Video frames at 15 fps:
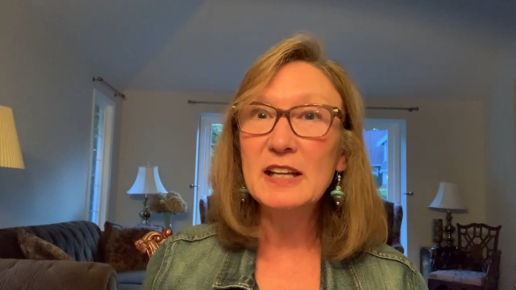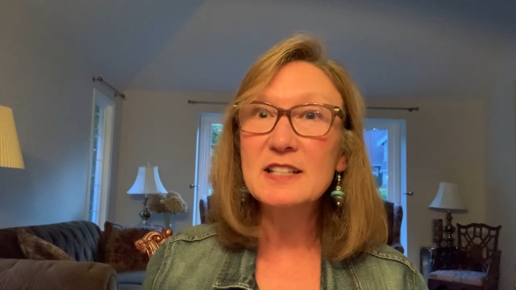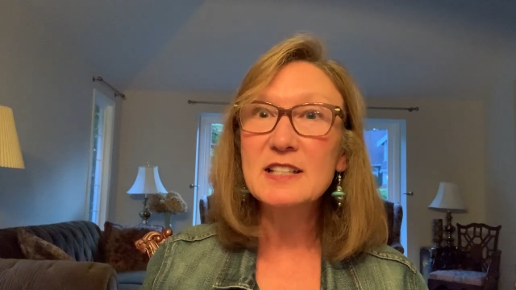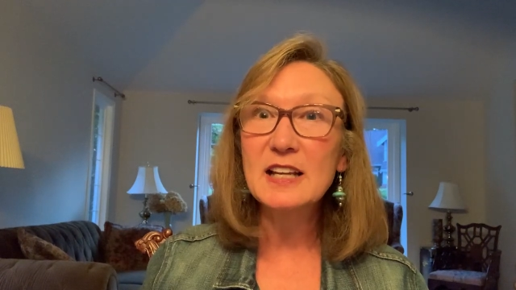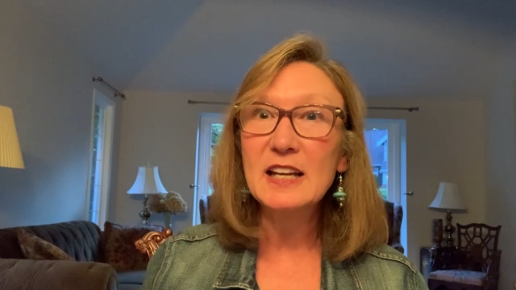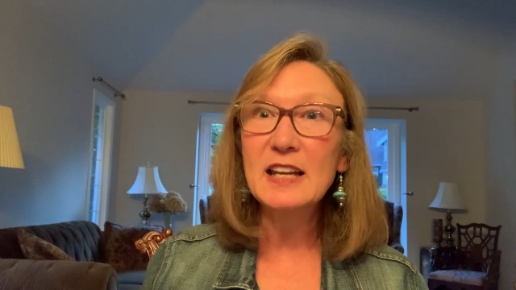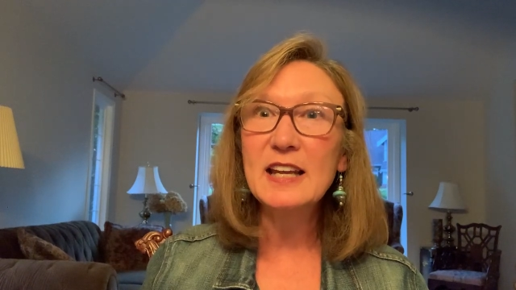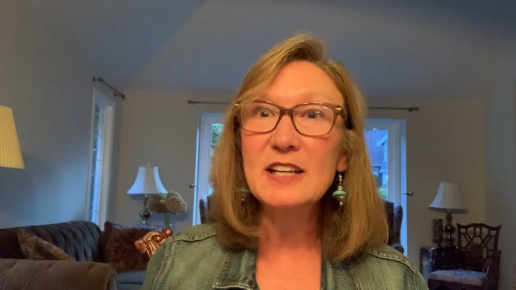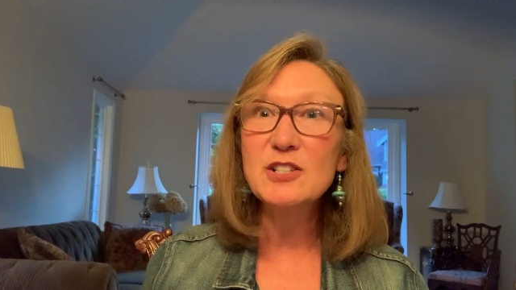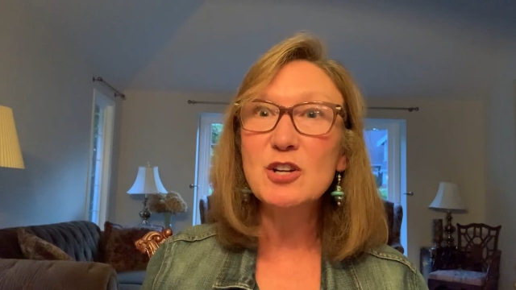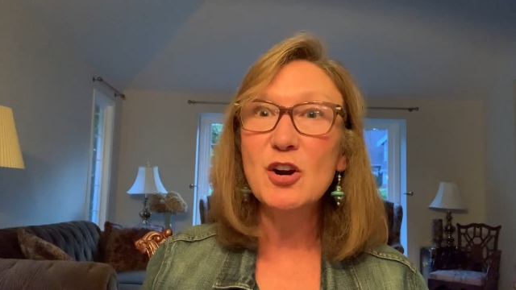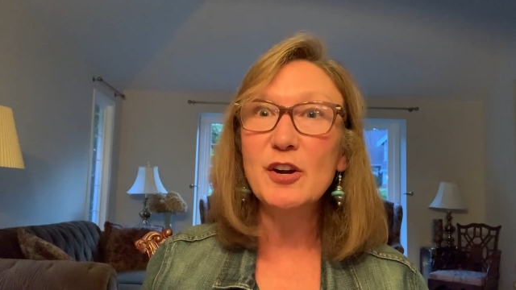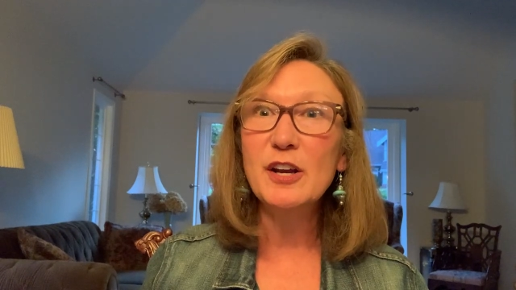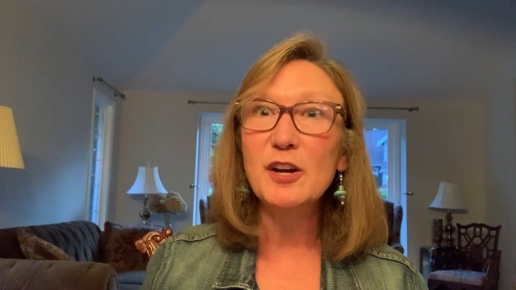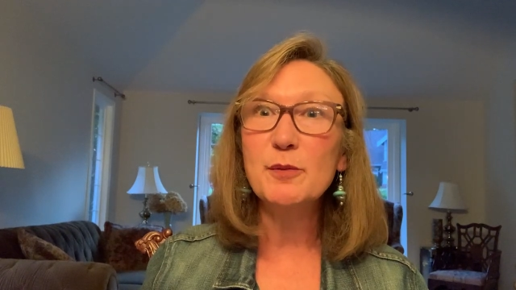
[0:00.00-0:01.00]
it's gonna get
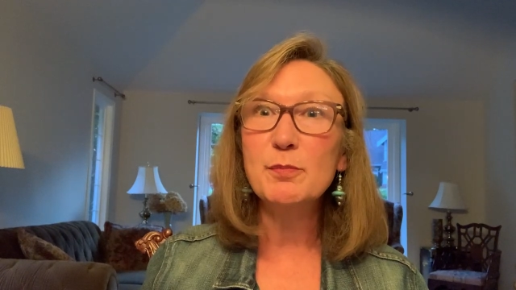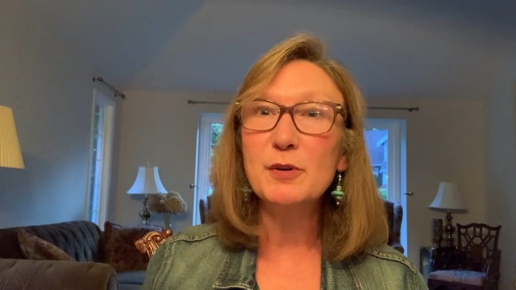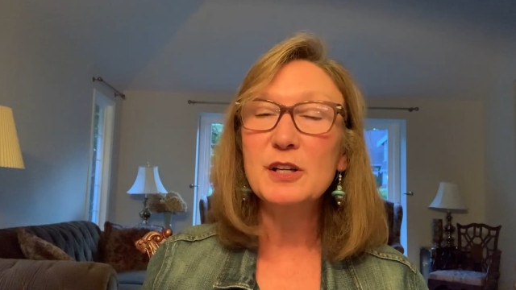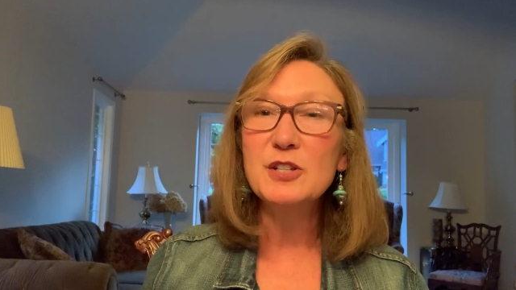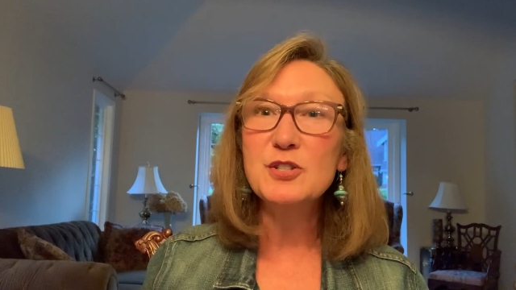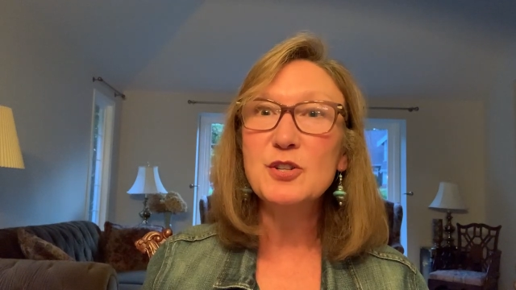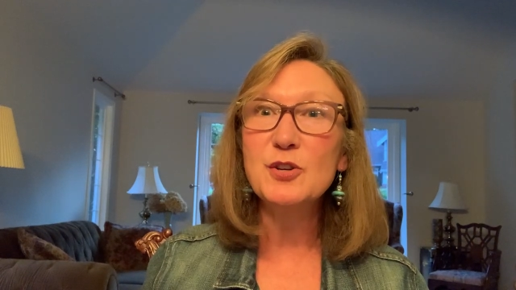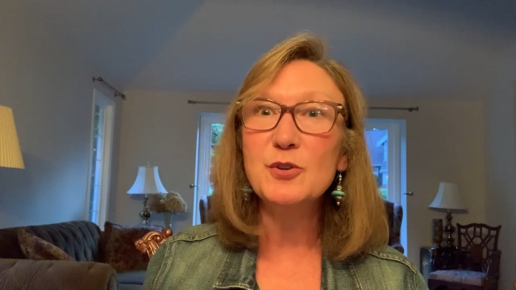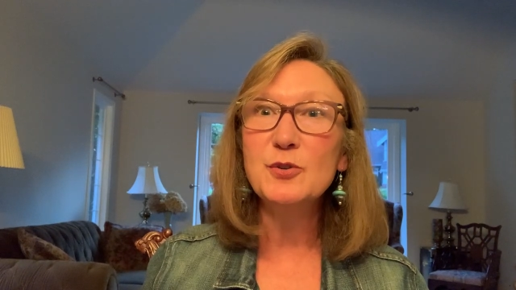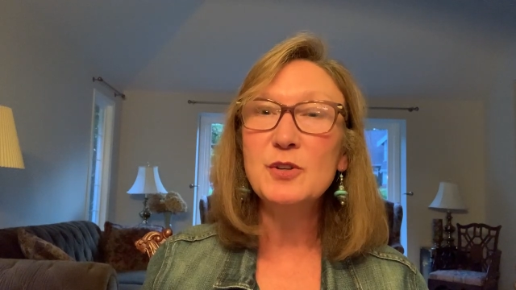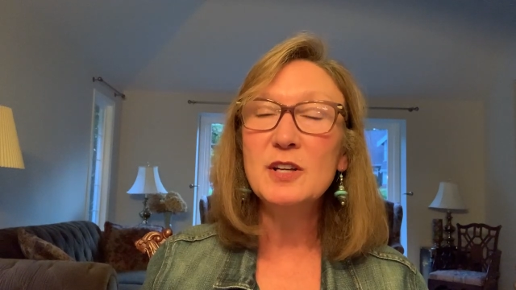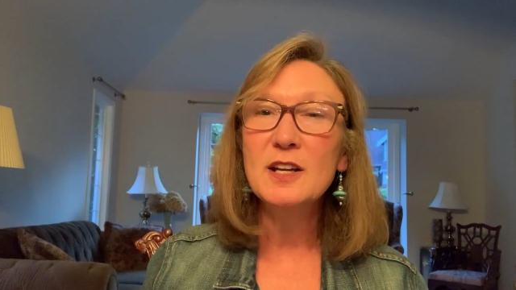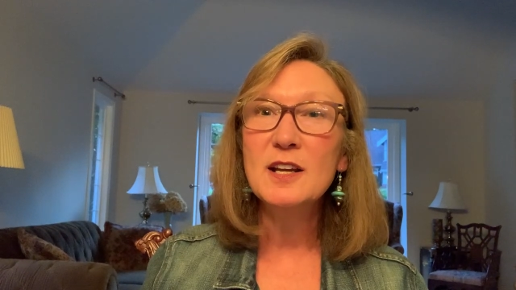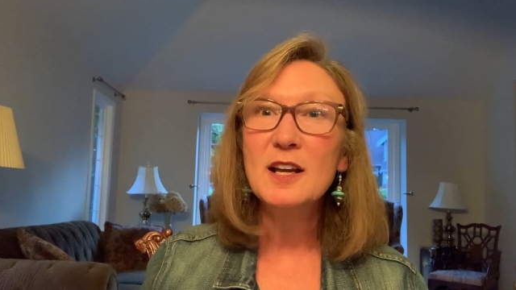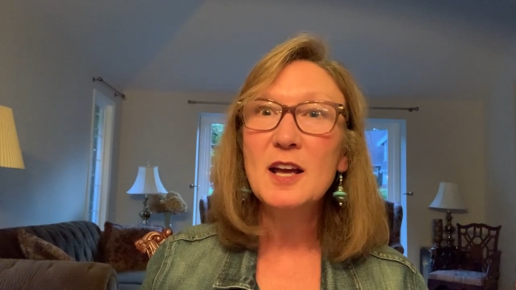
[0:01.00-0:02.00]
dark here pretty soon.